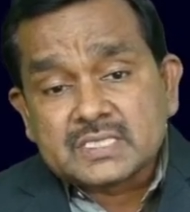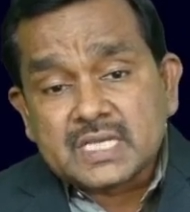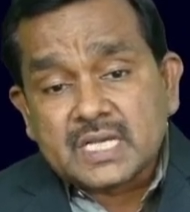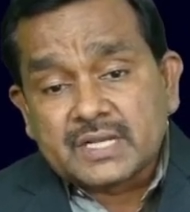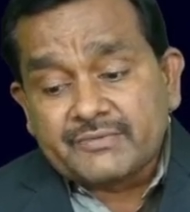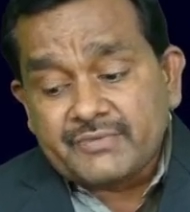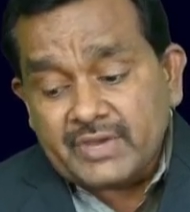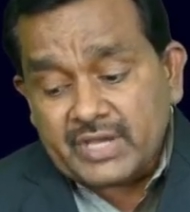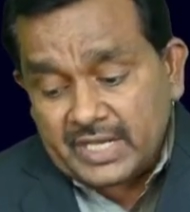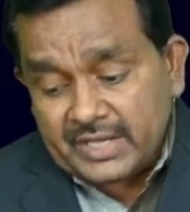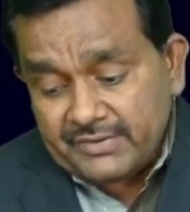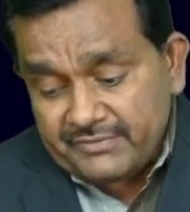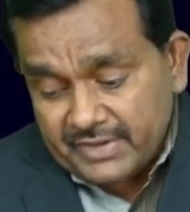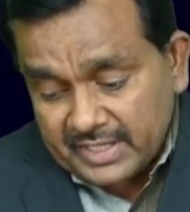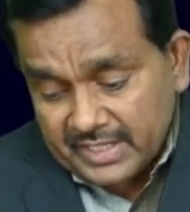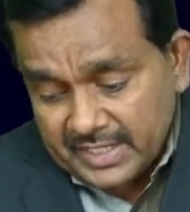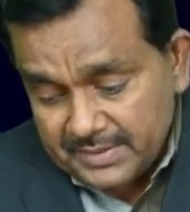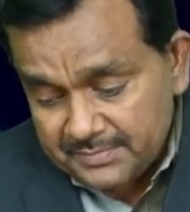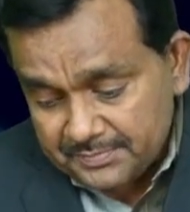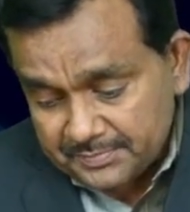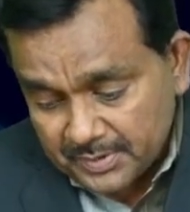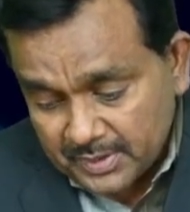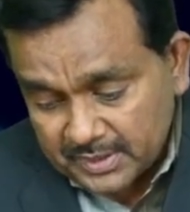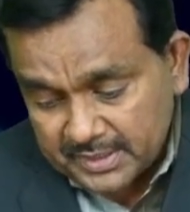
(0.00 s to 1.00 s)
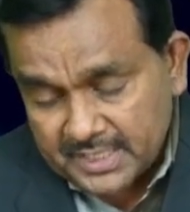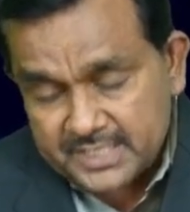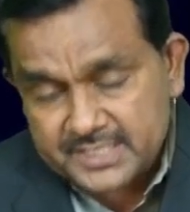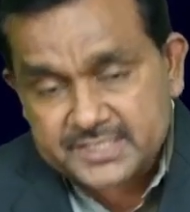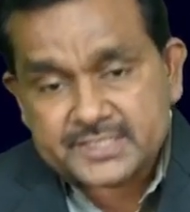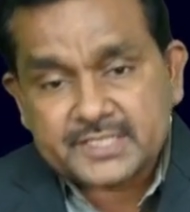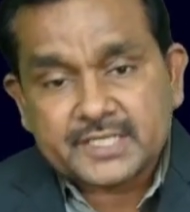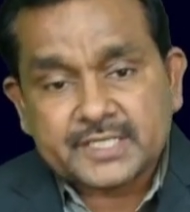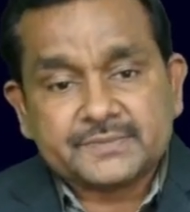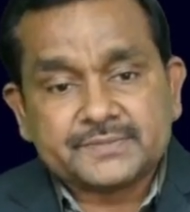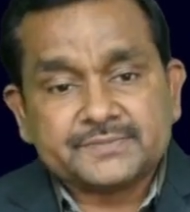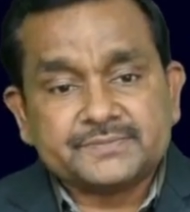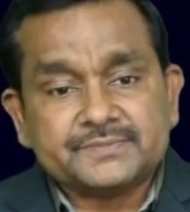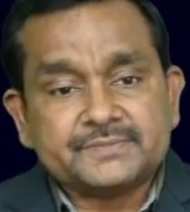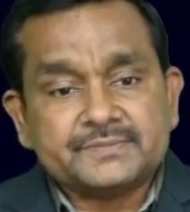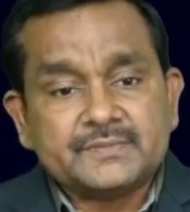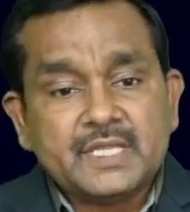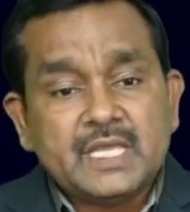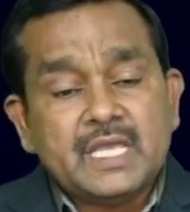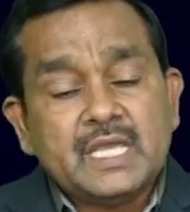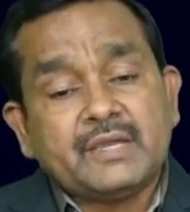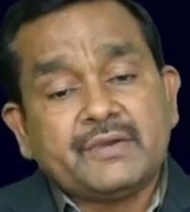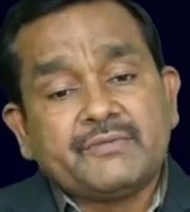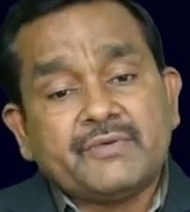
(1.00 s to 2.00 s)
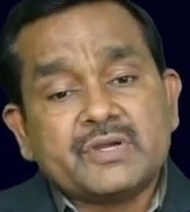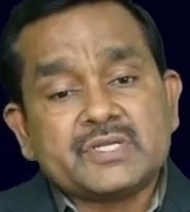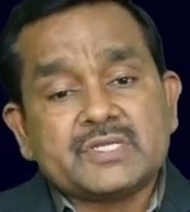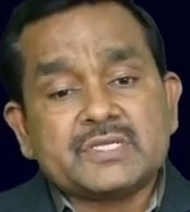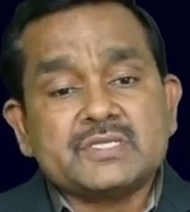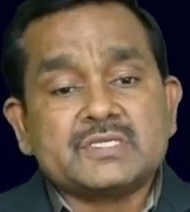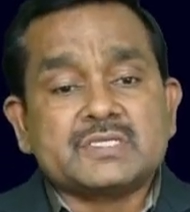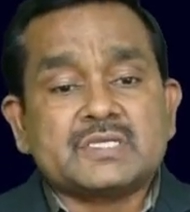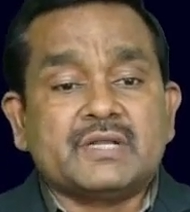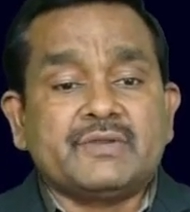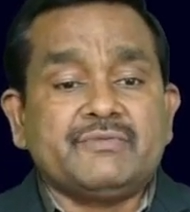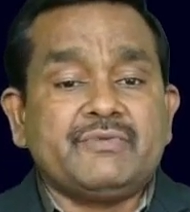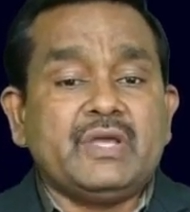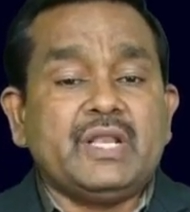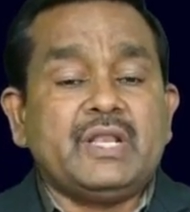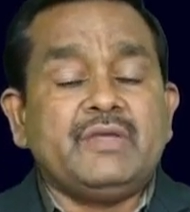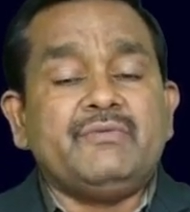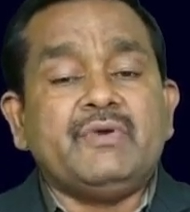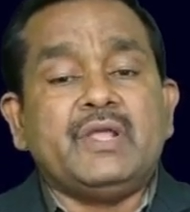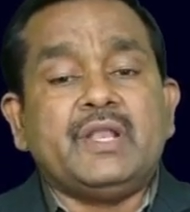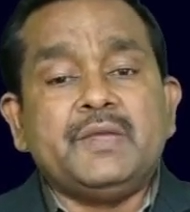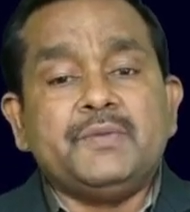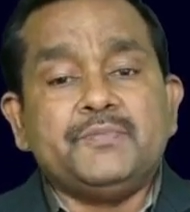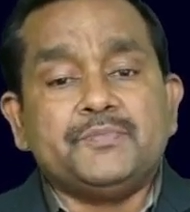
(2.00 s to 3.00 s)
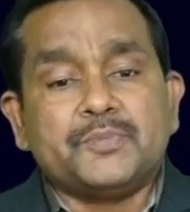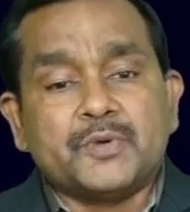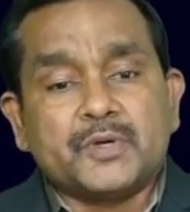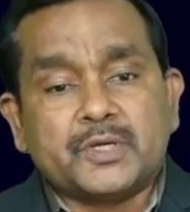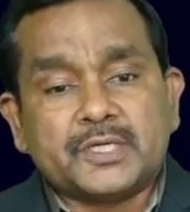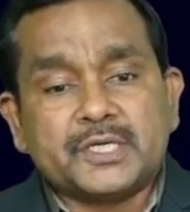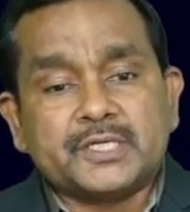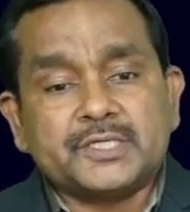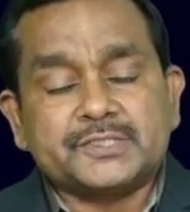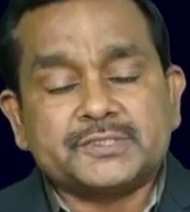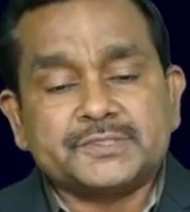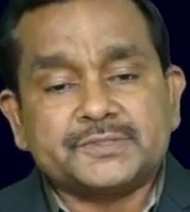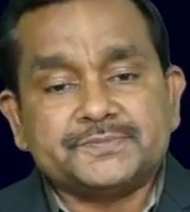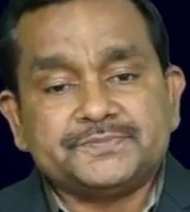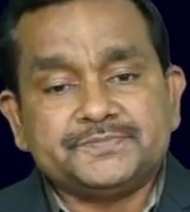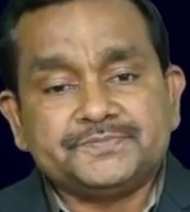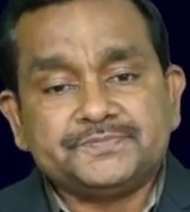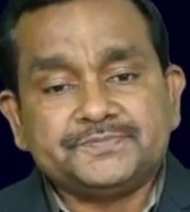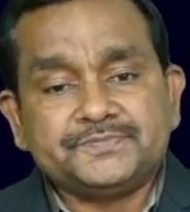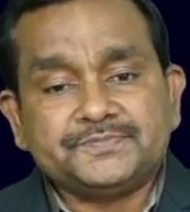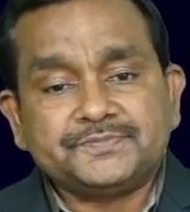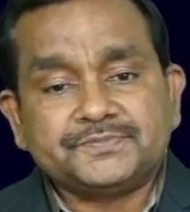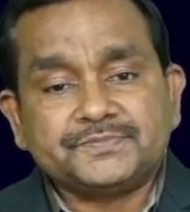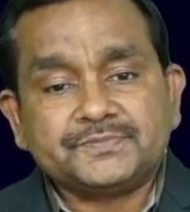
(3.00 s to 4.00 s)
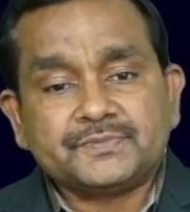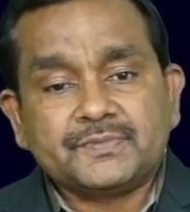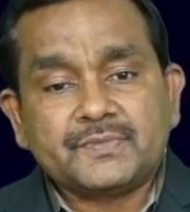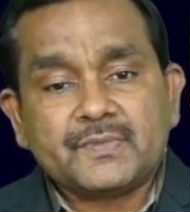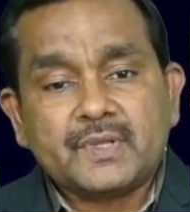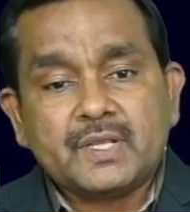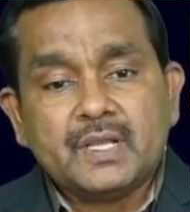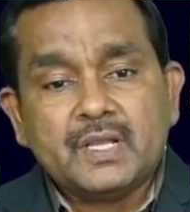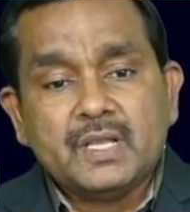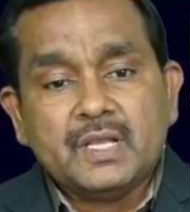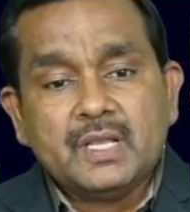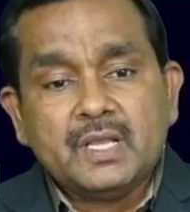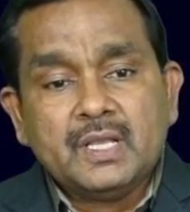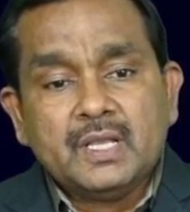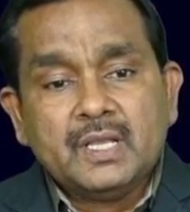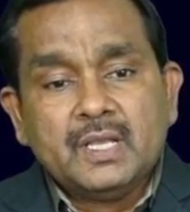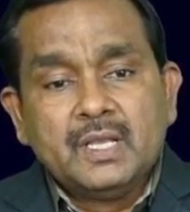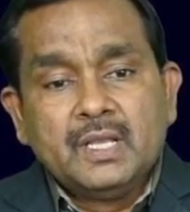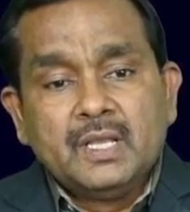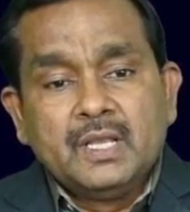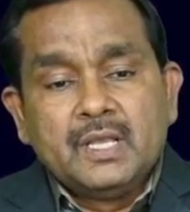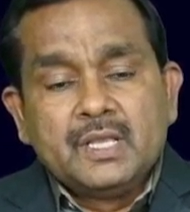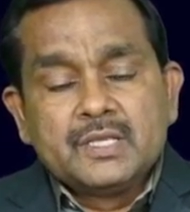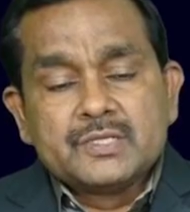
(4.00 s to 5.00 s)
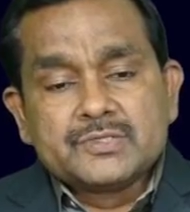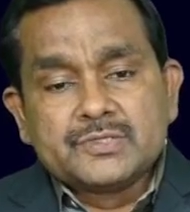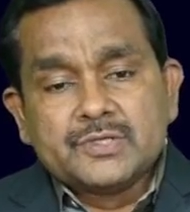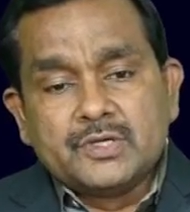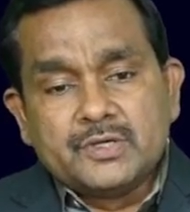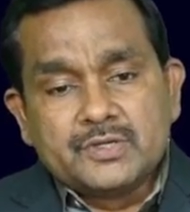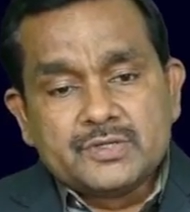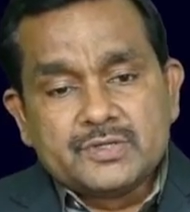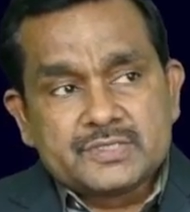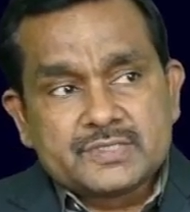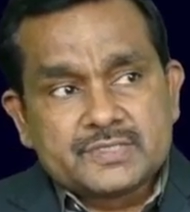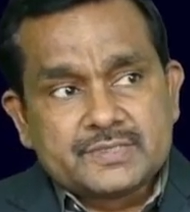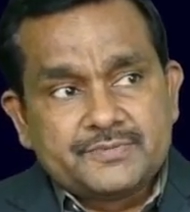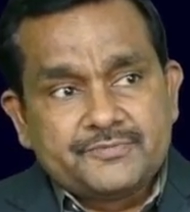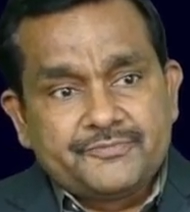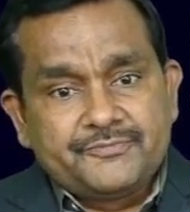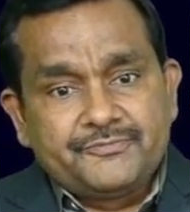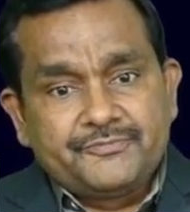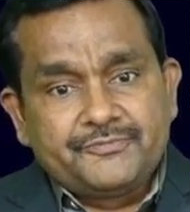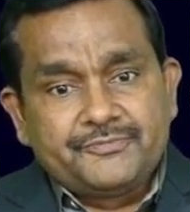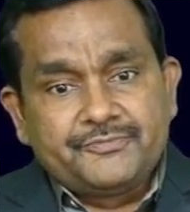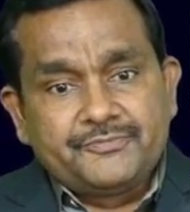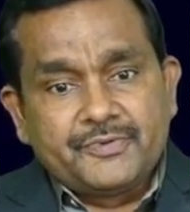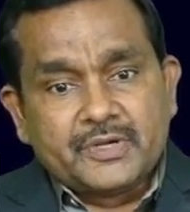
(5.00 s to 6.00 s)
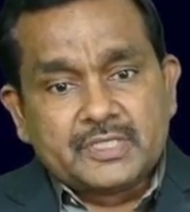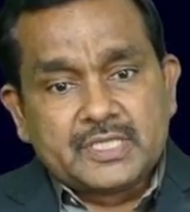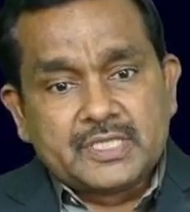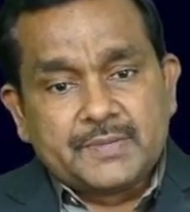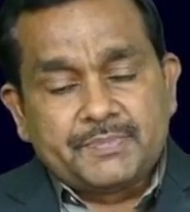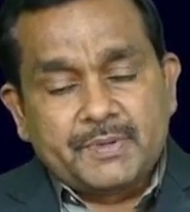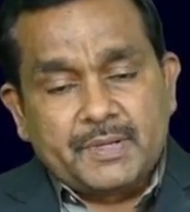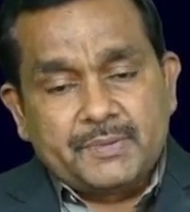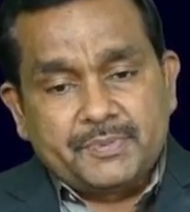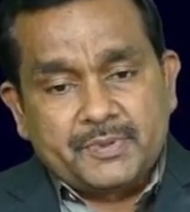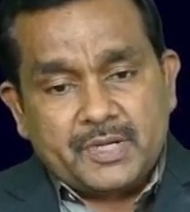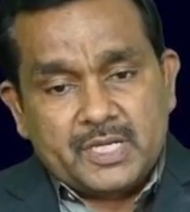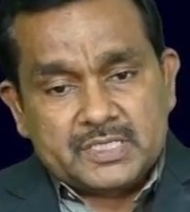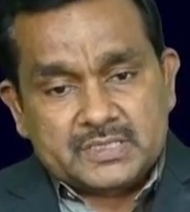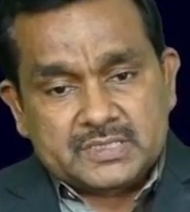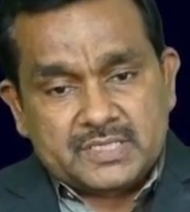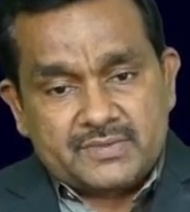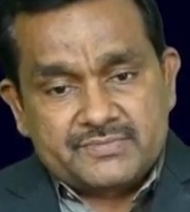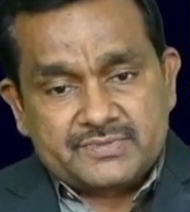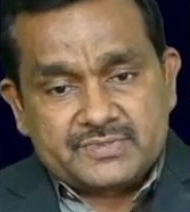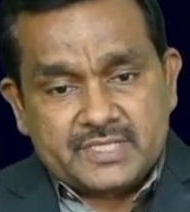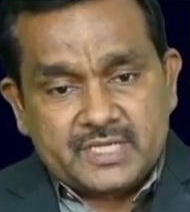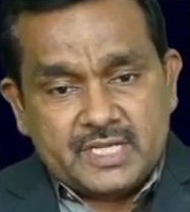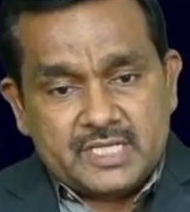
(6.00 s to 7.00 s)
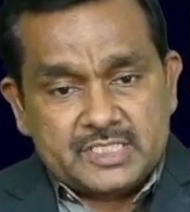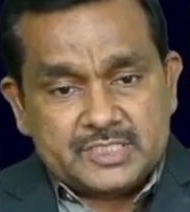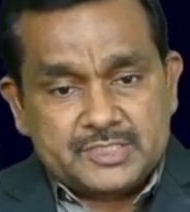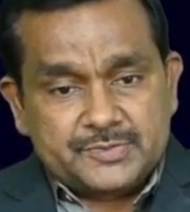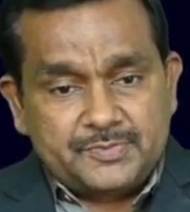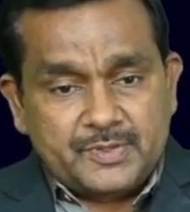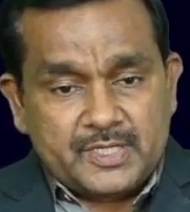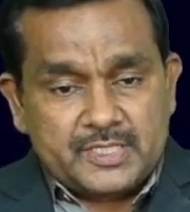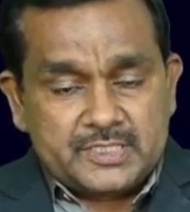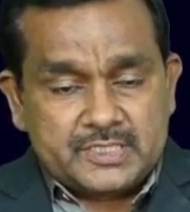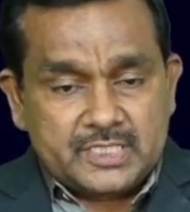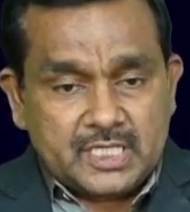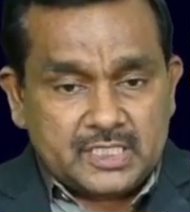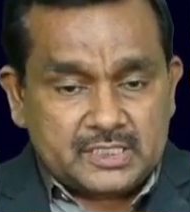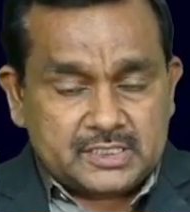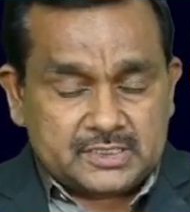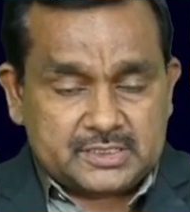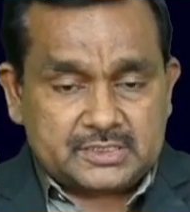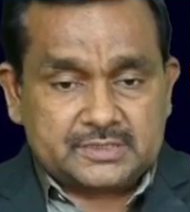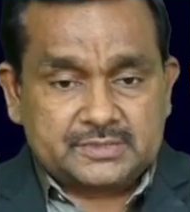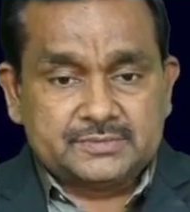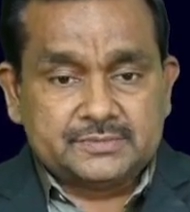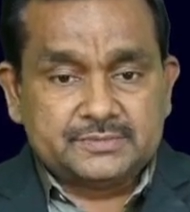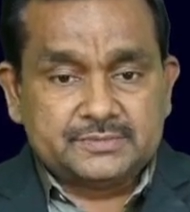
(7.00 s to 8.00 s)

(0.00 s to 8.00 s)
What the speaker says: are very important, sir. Equations are very important. So, for the preparation of sales budget